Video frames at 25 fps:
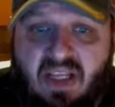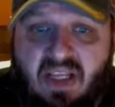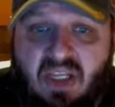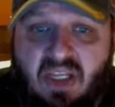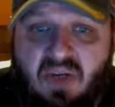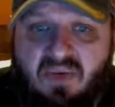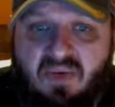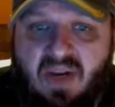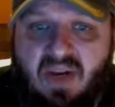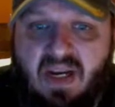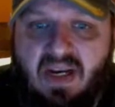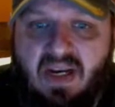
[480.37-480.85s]
that
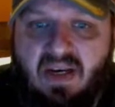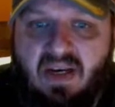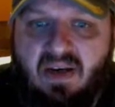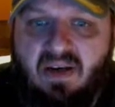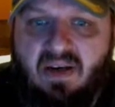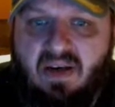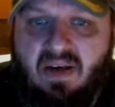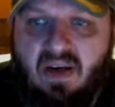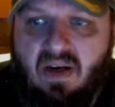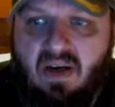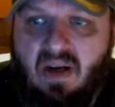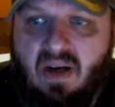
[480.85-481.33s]
you
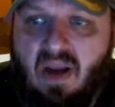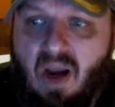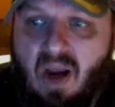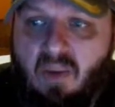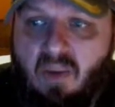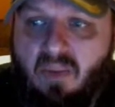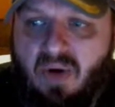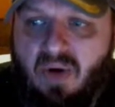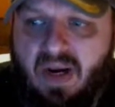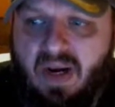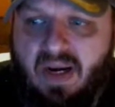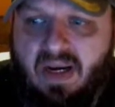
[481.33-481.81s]
needed to
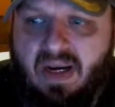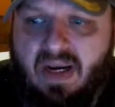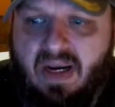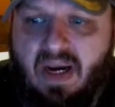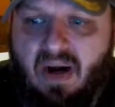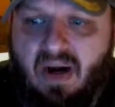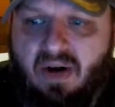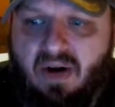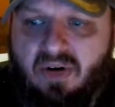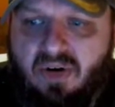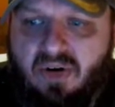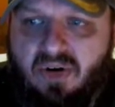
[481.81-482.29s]
upgrade a
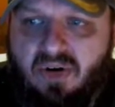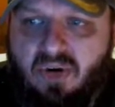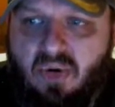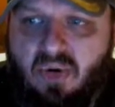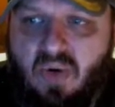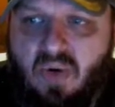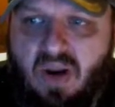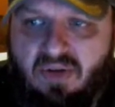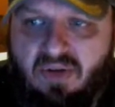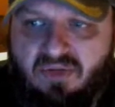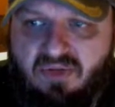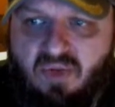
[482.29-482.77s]
character
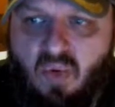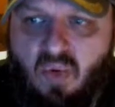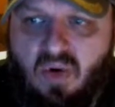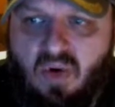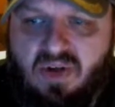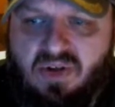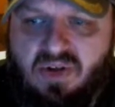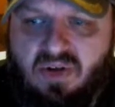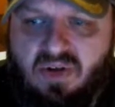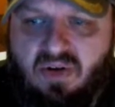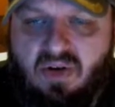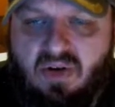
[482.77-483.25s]
to a
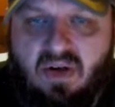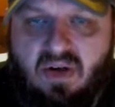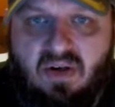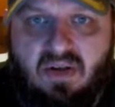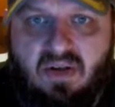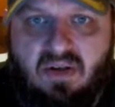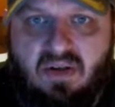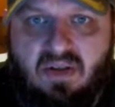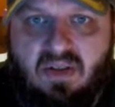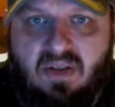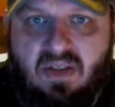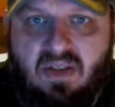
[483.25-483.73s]
four star.
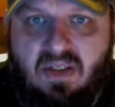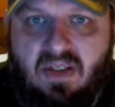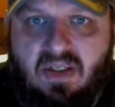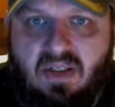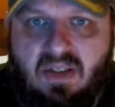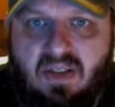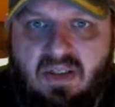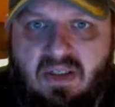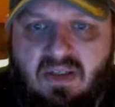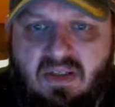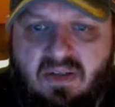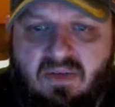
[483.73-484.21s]

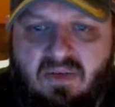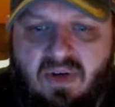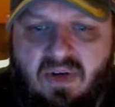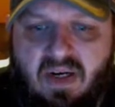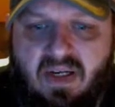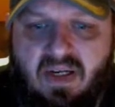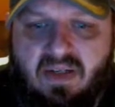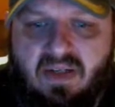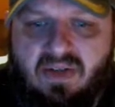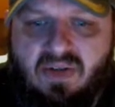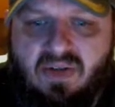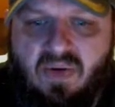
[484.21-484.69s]

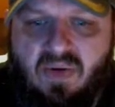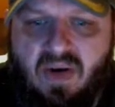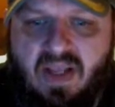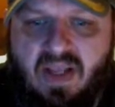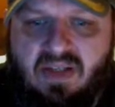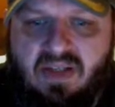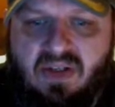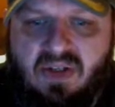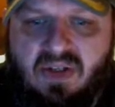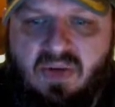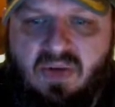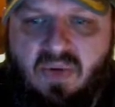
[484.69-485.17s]
Right? So in
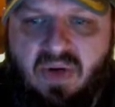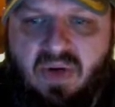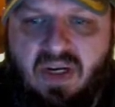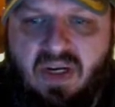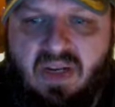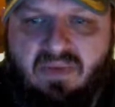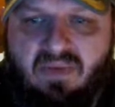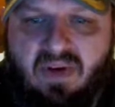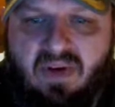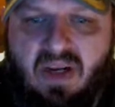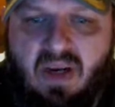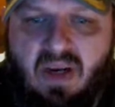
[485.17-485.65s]
essence, you were
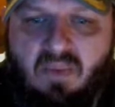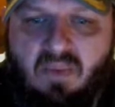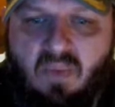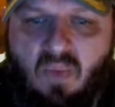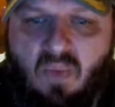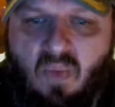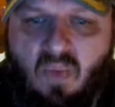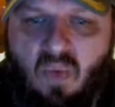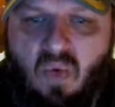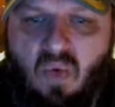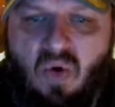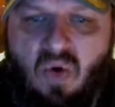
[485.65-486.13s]
giving up
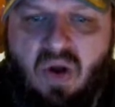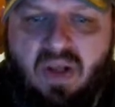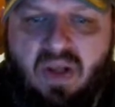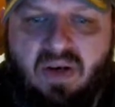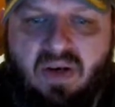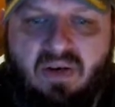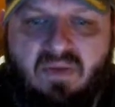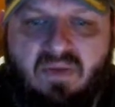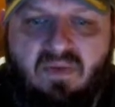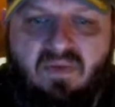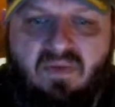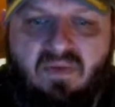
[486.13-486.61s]

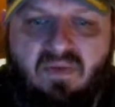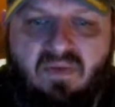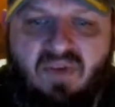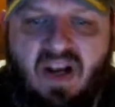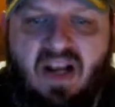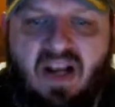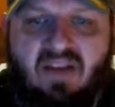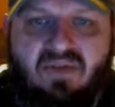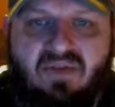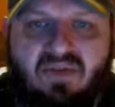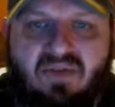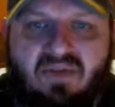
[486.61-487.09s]
one
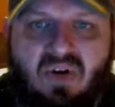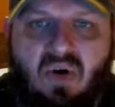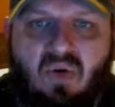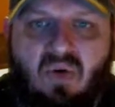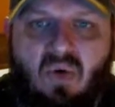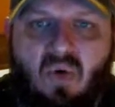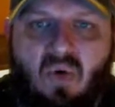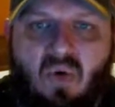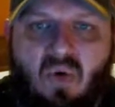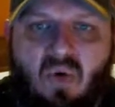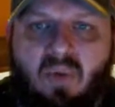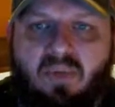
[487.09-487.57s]
five star
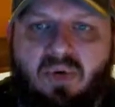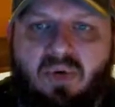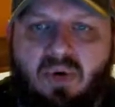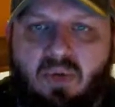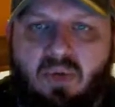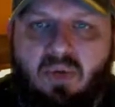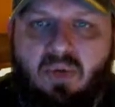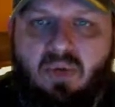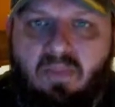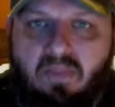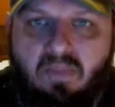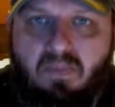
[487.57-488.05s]
orb
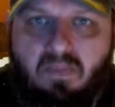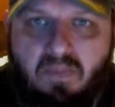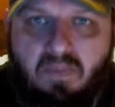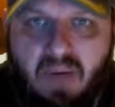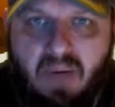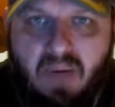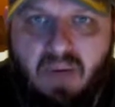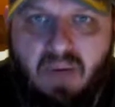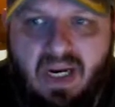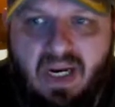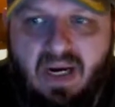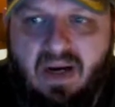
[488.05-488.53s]
to
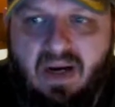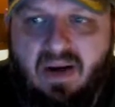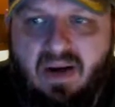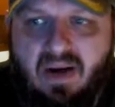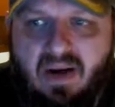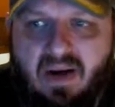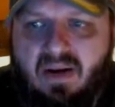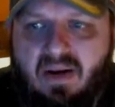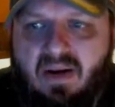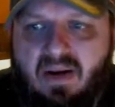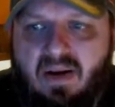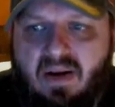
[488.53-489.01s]
pick
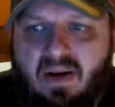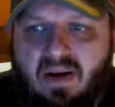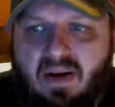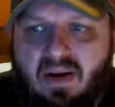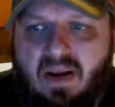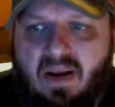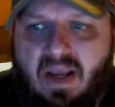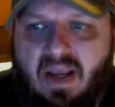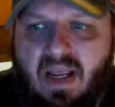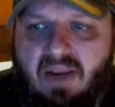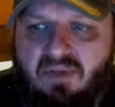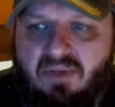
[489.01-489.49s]

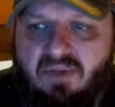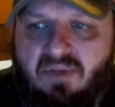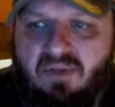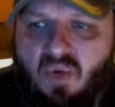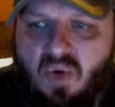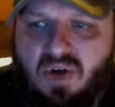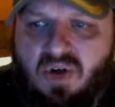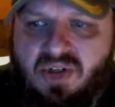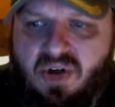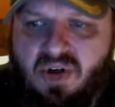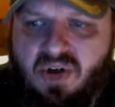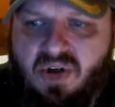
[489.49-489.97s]
a
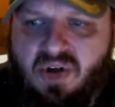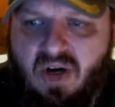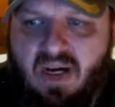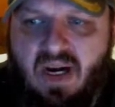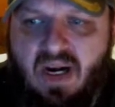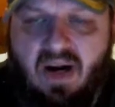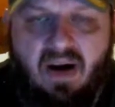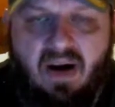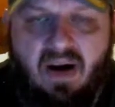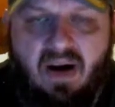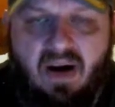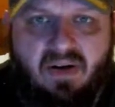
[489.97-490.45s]
four star
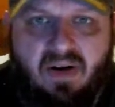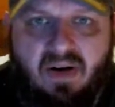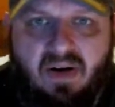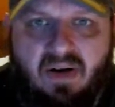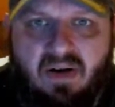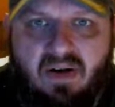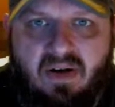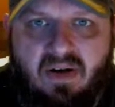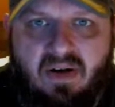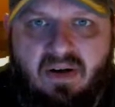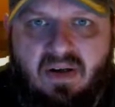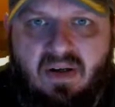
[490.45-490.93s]
character
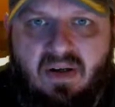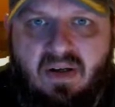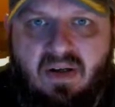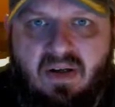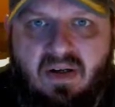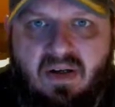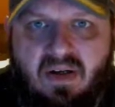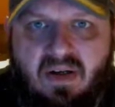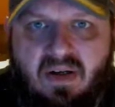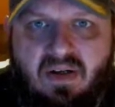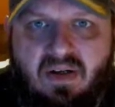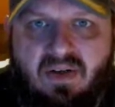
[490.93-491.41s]

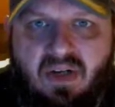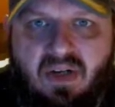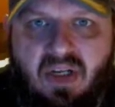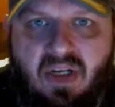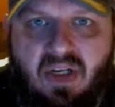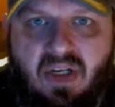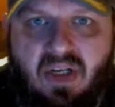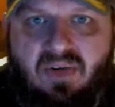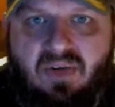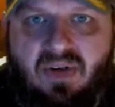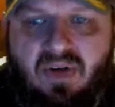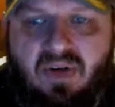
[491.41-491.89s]
to
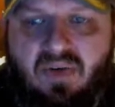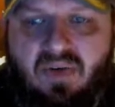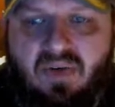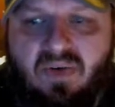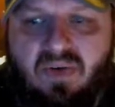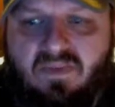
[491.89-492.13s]
go to.